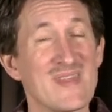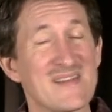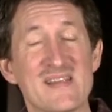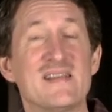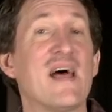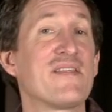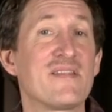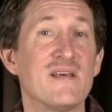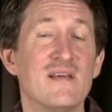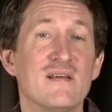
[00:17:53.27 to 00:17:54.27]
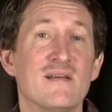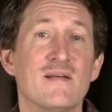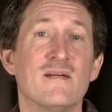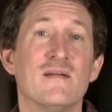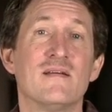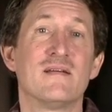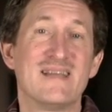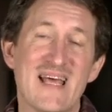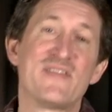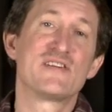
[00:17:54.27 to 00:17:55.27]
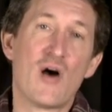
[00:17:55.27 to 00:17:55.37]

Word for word: See, death, death is